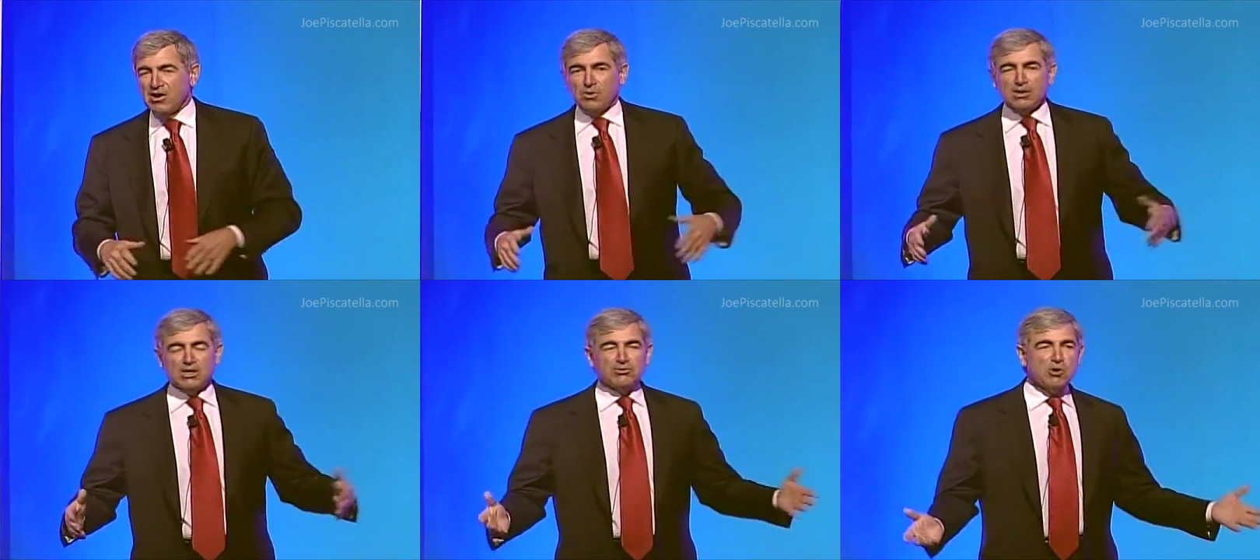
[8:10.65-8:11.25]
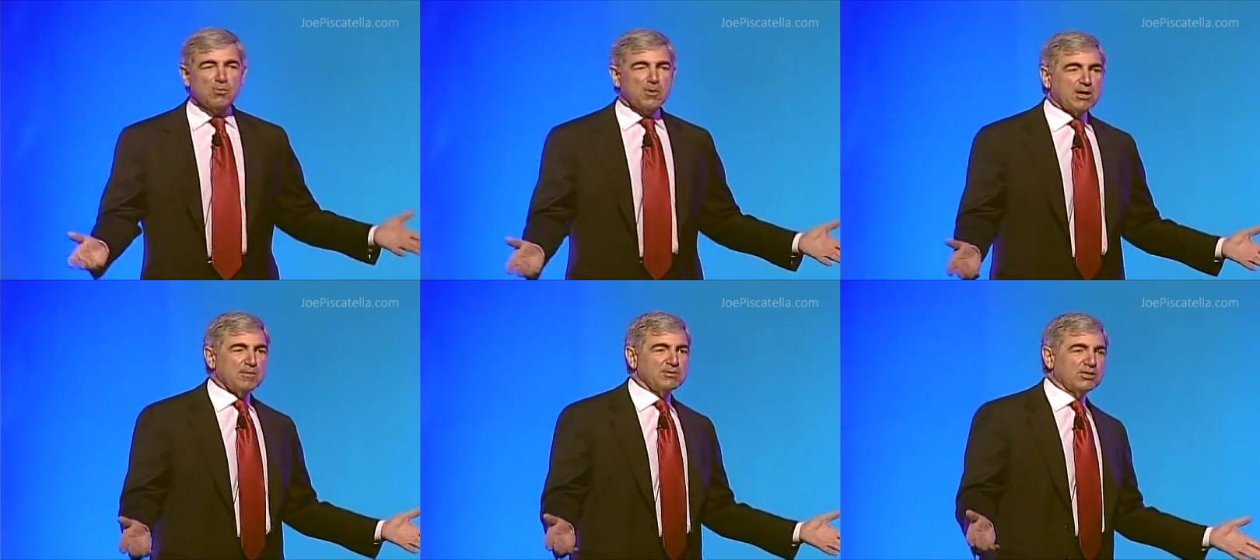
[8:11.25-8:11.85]
Well, a trooper
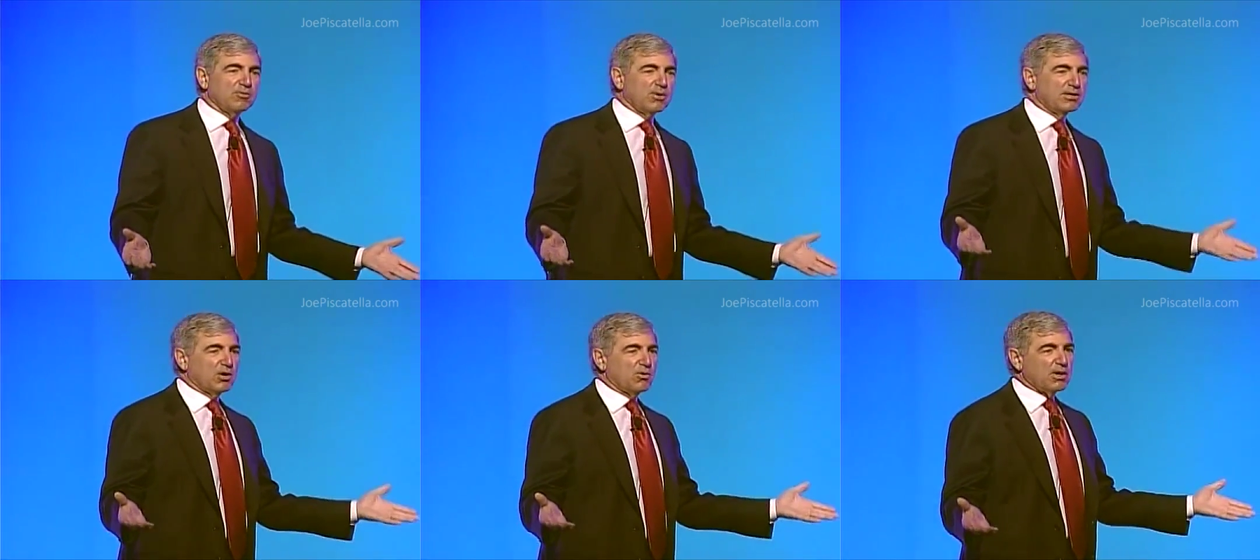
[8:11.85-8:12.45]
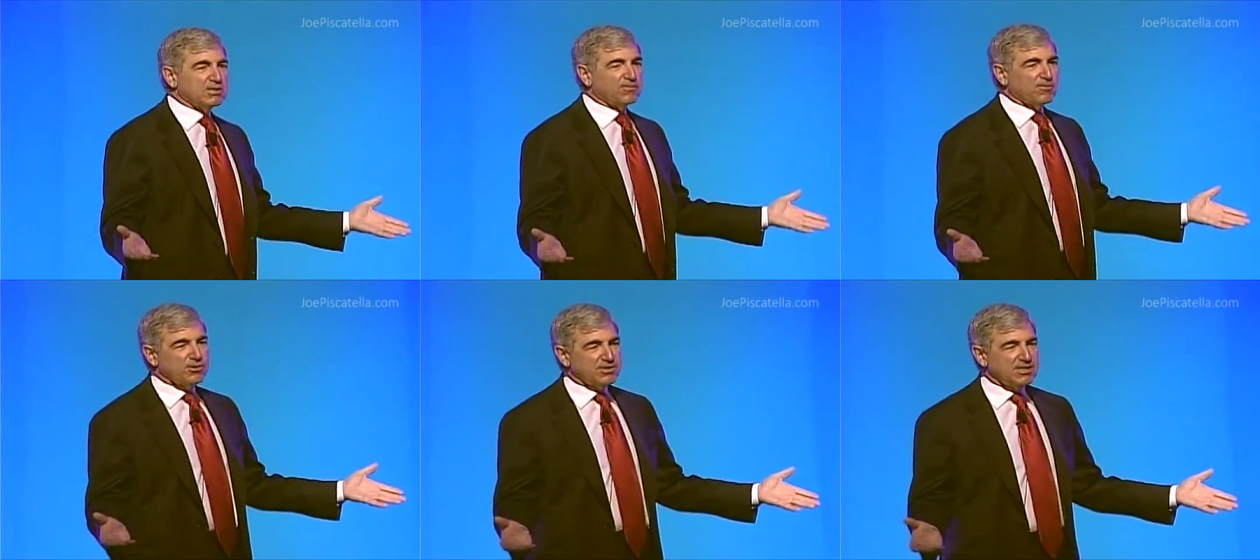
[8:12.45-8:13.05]
comes to the window. What's the
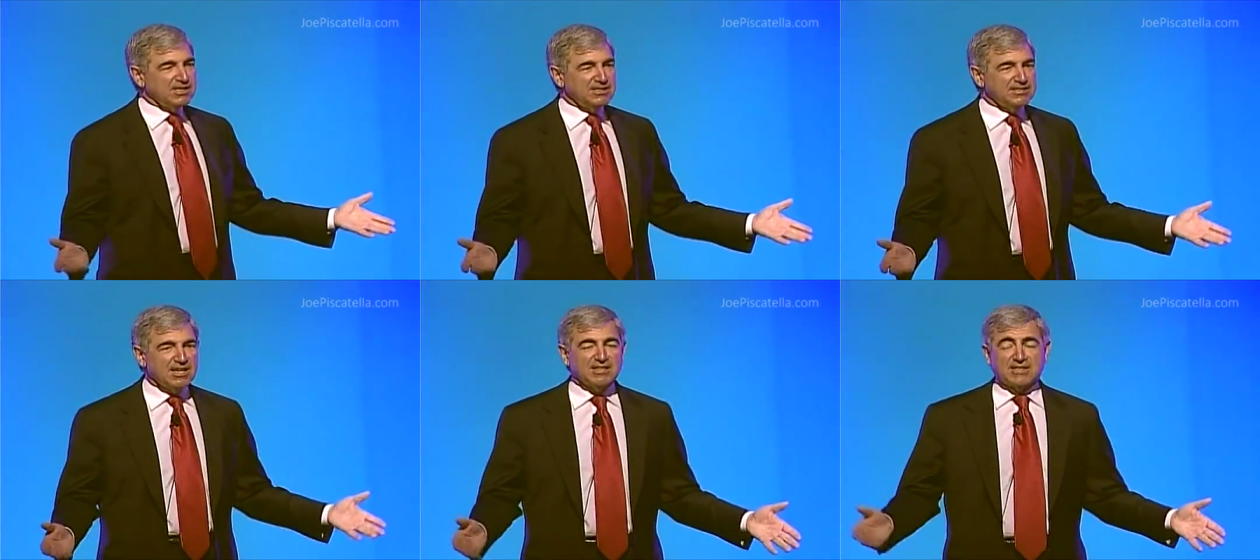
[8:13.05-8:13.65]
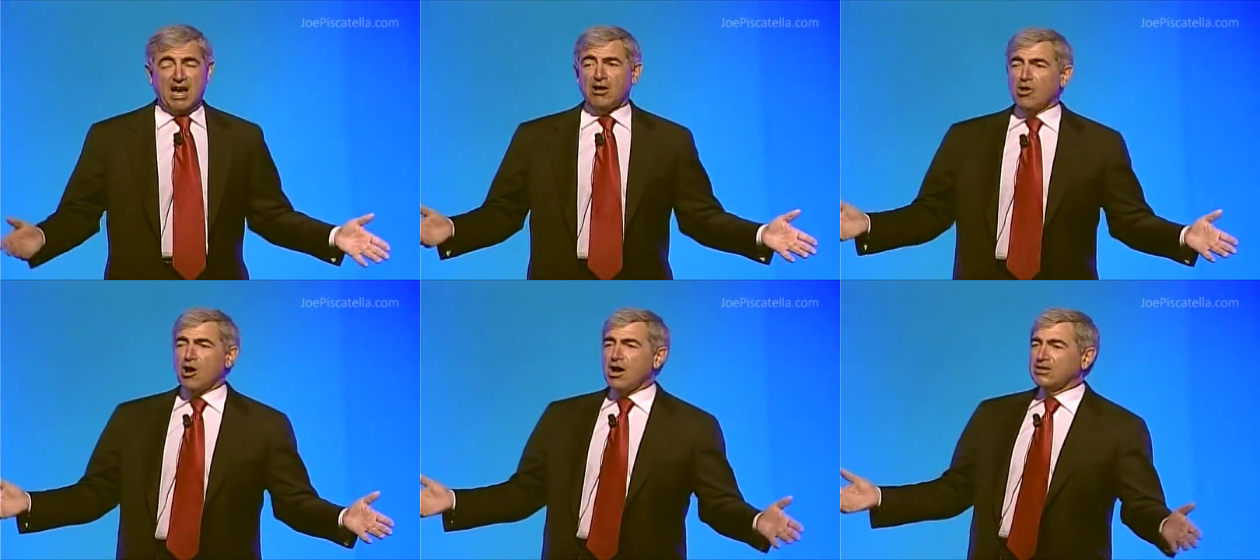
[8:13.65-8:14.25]
first thing he says? How
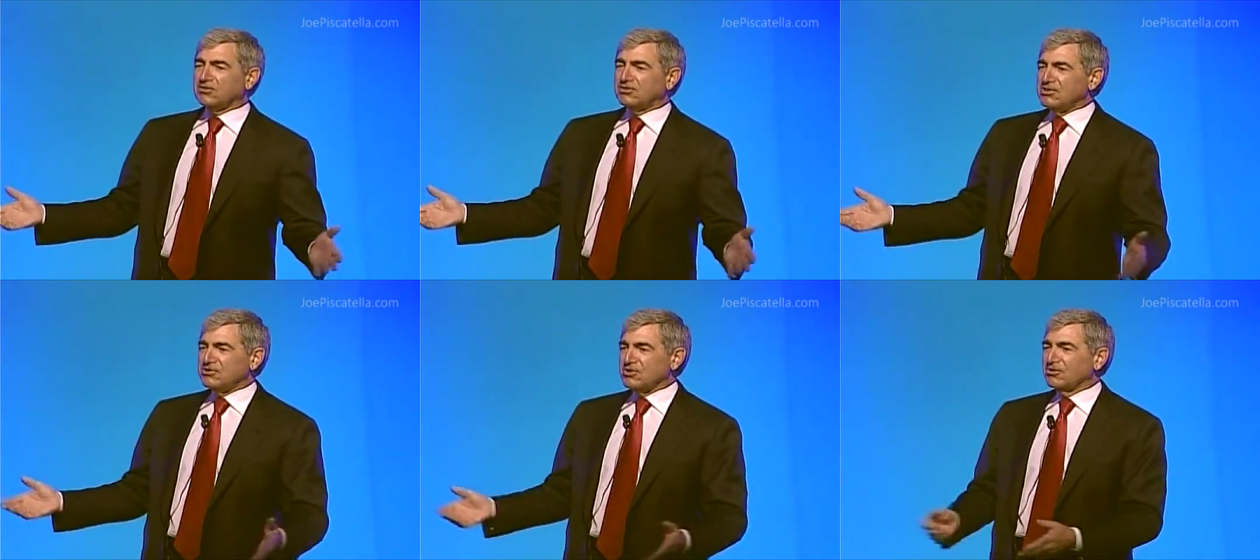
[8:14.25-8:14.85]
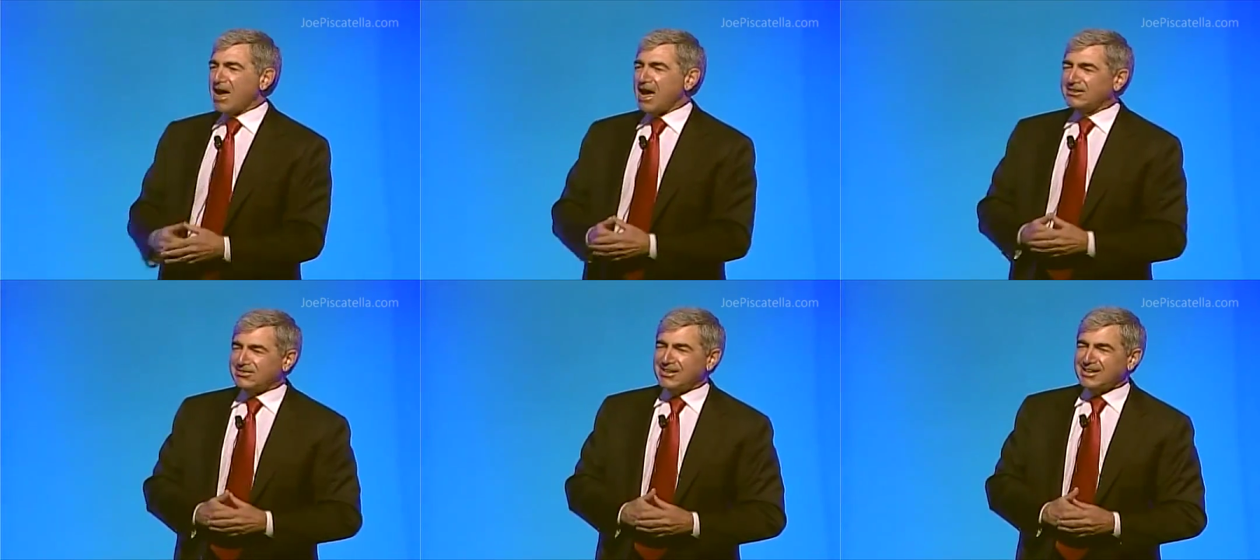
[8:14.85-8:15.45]
long since your
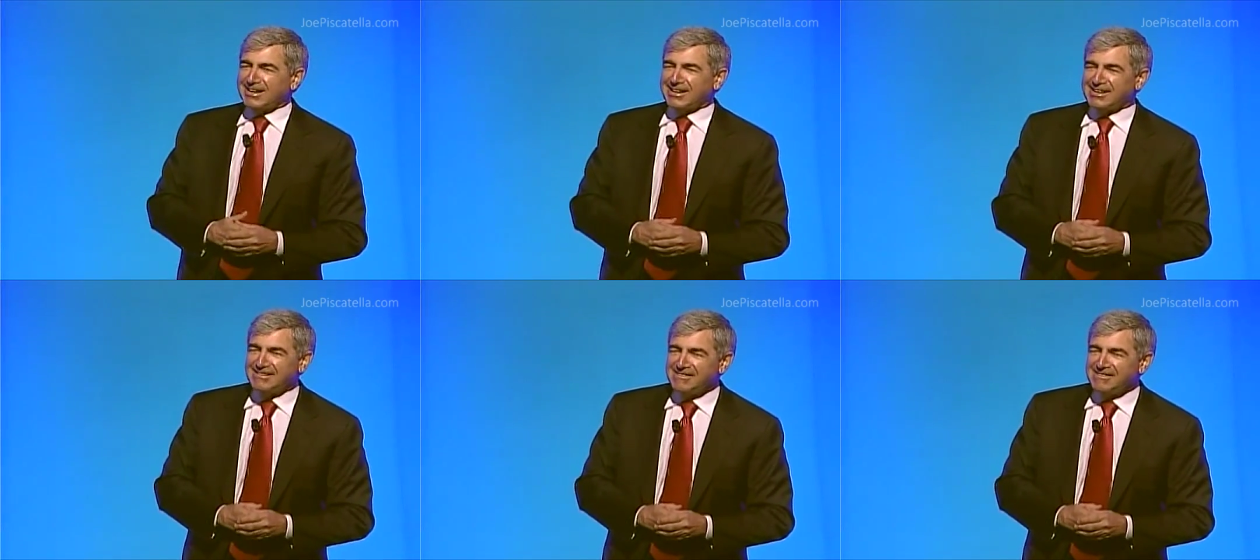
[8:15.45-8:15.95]
last ticket?